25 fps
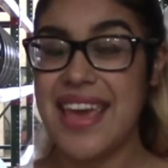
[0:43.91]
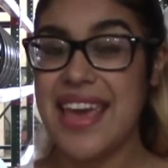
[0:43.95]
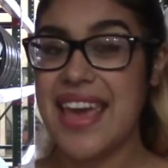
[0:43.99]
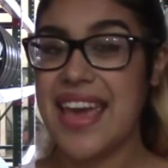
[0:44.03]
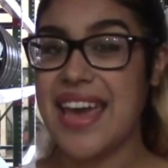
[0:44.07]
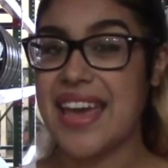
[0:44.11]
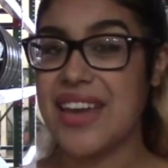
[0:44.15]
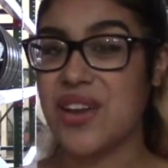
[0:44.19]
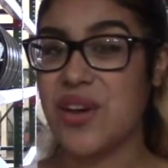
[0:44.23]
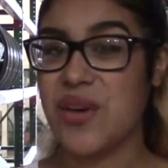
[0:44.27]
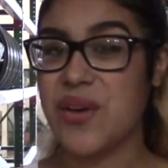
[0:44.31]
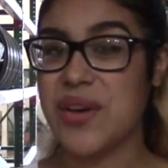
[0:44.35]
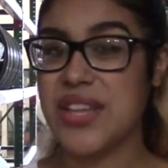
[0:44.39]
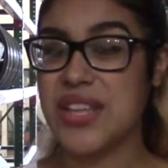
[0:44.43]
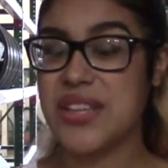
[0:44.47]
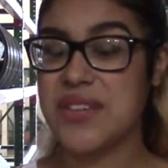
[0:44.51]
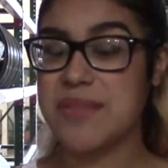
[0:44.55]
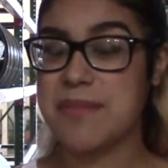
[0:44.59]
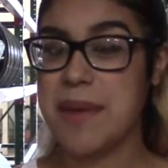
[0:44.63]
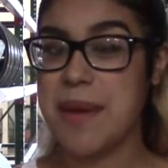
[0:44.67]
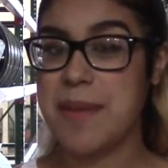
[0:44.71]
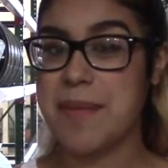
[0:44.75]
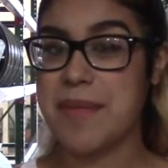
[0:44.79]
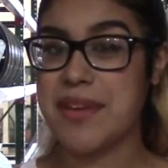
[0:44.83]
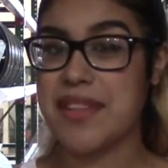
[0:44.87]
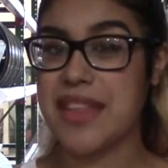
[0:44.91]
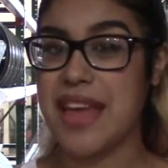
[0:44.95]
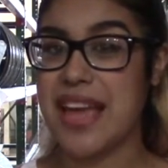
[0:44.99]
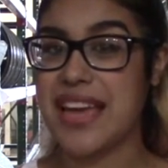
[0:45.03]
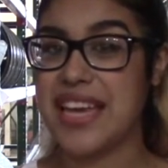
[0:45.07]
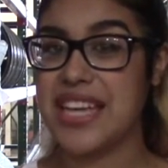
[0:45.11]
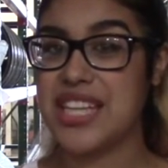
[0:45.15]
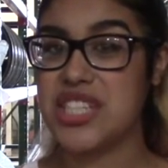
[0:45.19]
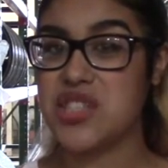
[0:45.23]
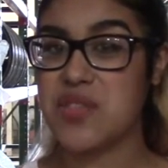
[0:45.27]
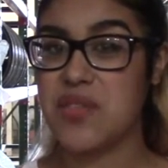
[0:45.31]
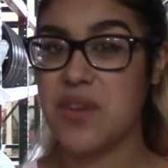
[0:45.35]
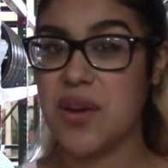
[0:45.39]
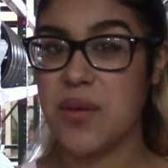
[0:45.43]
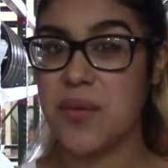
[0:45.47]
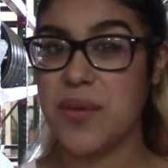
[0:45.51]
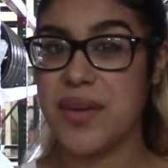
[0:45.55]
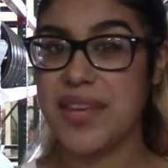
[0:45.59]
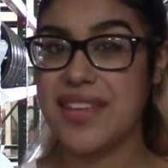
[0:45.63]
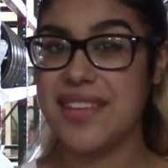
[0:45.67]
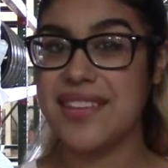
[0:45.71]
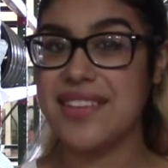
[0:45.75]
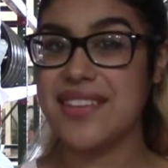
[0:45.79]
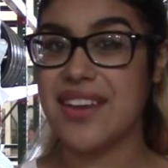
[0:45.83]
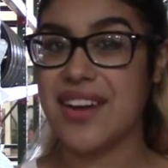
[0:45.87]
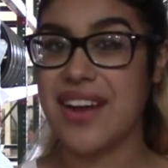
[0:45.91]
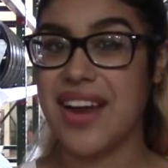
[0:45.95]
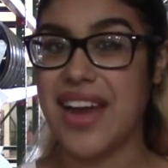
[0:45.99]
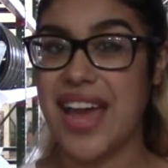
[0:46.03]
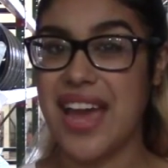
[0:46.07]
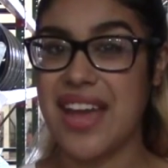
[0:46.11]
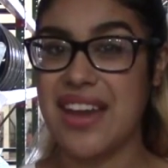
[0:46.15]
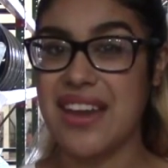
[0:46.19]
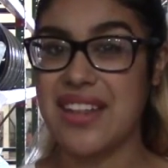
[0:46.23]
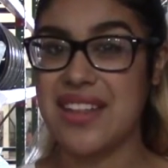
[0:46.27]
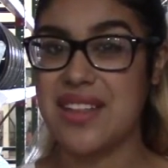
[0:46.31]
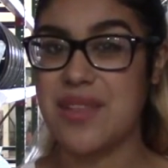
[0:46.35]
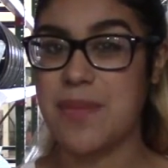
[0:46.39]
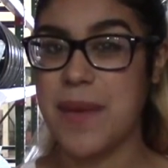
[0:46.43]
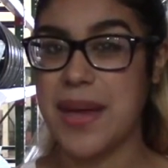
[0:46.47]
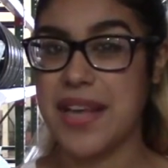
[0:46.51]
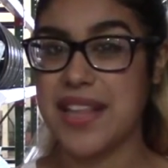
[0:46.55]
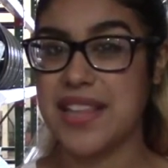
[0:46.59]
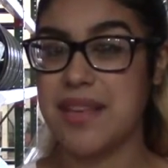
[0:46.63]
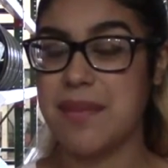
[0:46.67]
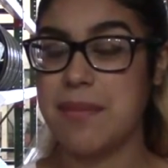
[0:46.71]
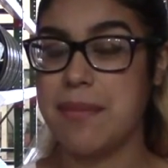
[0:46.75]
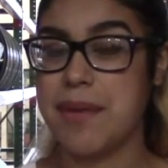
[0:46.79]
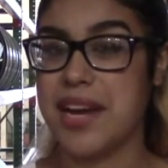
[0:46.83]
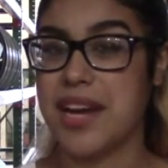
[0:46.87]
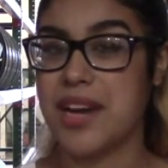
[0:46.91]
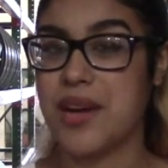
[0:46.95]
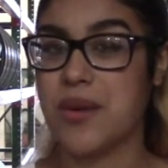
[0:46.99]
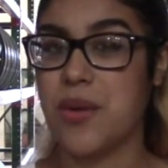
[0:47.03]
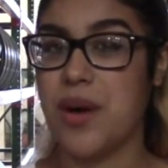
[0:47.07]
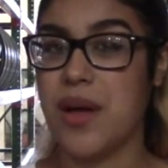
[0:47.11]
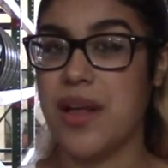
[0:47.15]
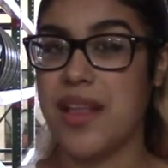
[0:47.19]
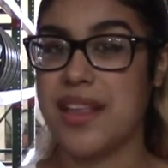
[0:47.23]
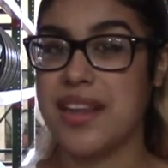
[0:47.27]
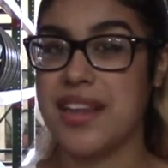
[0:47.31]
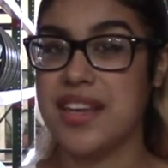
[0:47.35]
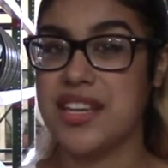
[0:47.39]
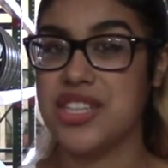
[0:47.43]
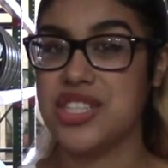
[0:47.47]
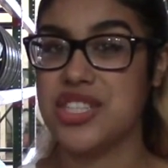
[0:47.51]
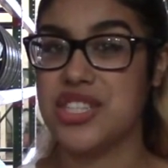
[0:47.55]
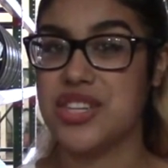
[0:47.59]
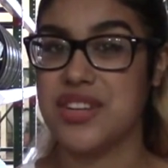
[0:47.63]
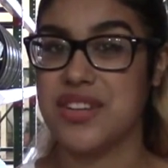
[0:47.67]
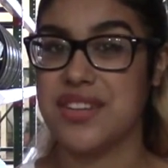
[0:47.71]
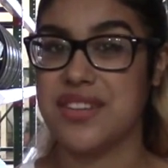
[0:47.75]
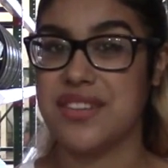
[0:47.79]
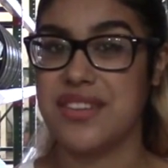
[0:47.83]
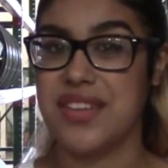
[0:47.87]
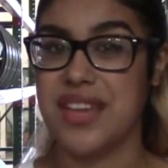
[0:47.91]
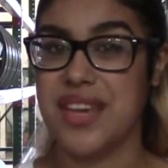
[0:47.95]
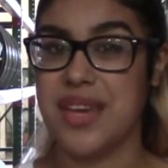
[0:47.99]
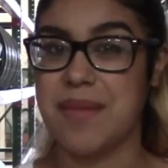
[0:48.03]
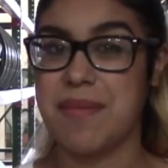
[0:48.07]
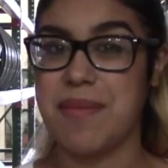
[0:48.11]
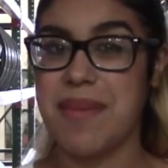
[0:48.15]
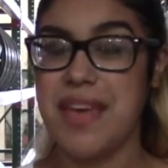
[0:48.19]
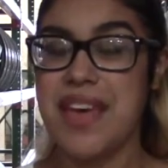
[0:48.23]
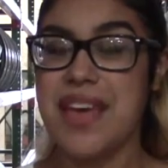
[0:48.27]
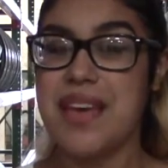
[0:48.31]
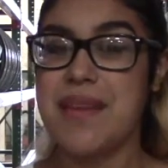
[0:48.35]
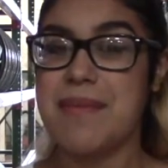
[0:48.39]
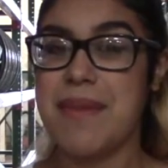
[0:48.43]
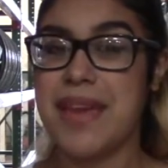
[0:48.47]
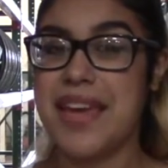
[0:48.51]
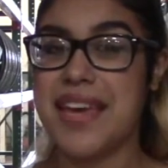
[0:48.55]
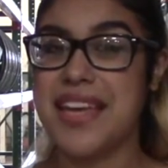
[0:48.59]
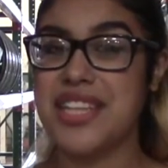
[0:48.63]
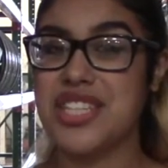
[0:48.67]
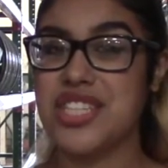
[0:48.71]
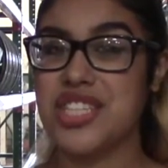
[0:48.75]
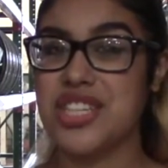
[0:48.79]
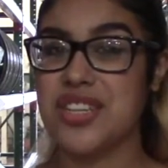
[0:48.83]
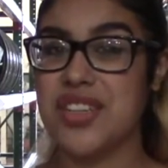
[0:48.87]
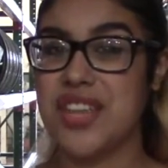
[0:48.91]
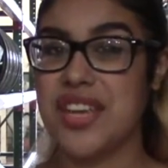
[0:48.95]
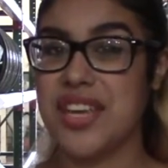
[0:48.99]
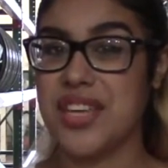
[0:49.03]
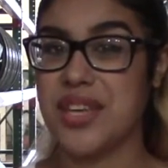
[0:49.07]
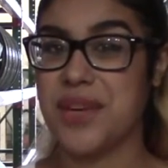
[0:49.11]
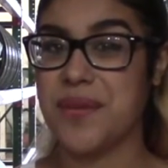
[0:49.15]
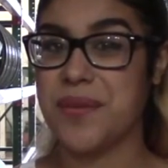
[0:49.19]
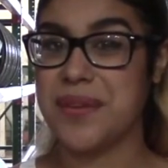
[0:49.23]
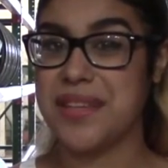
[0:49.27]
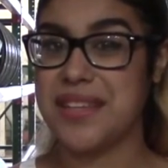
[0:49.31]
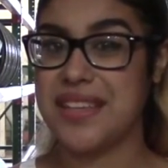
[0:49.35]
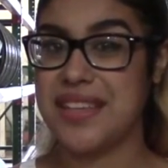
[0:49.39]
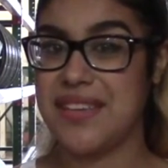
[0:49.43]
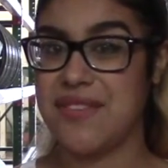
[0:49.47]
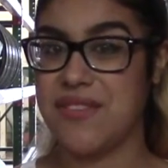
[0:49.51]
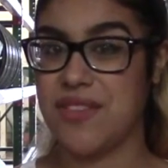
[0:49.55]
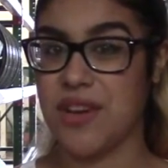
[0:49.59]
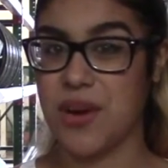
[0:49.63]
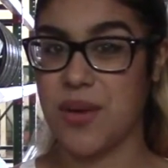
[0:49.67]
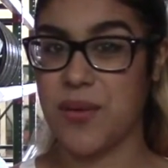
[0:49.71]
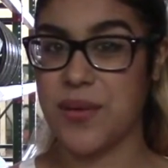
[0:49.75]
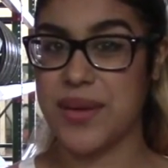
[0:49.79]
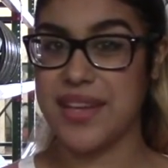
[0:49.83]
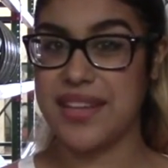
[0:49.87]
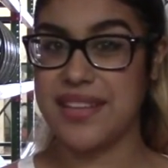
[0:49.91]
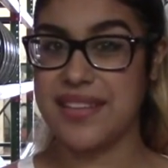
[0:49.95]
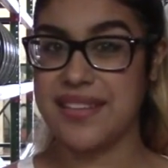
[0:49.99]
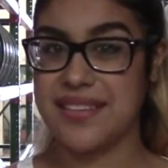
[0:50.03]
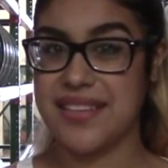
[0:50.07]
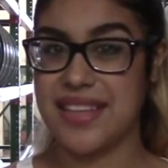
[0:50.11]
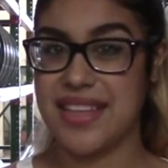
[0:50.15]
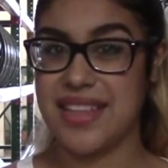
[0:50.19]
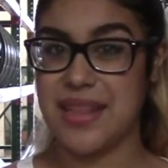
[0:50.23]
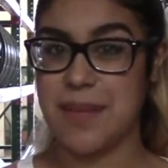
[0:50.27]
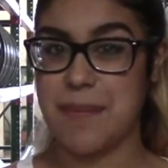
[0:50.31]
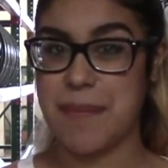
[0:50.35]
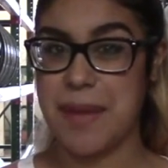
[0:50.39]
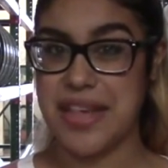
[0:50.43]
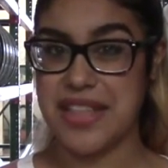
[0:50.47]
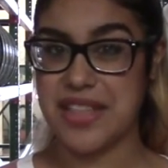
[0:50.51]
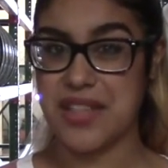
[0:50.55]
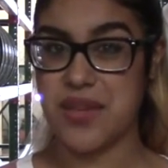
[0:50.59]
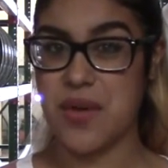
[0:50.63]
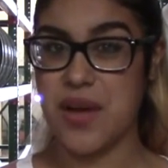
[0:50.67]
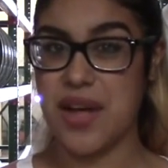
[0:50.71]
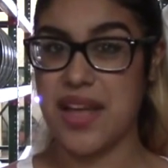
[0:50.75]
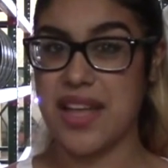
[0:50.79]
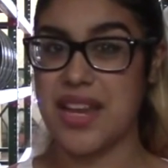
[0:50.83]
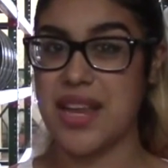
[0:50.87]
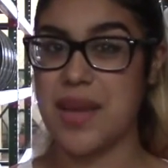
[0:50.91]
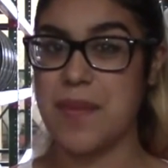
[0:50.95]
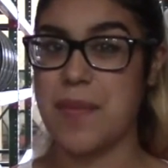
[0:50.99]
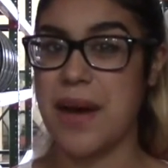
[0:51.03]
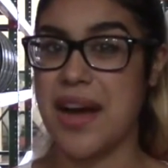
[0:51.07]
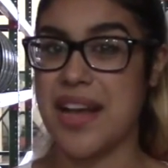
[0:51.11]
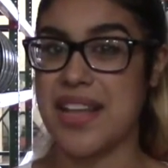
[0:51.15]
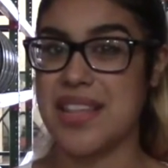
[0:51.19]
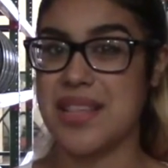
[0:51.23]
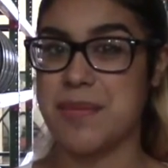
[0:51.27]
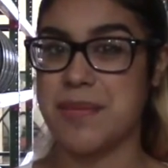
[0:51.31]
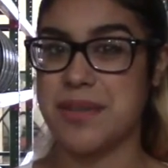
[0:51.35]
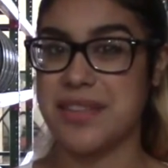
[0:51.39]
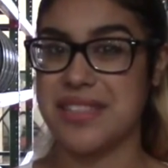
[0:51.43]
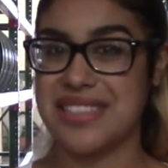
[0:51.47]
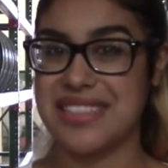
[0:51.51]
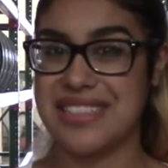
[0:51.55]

And always remember that each of our wheels are hand inspected by our quality assurance team, making sure that you receive your wheels in the best quality possible.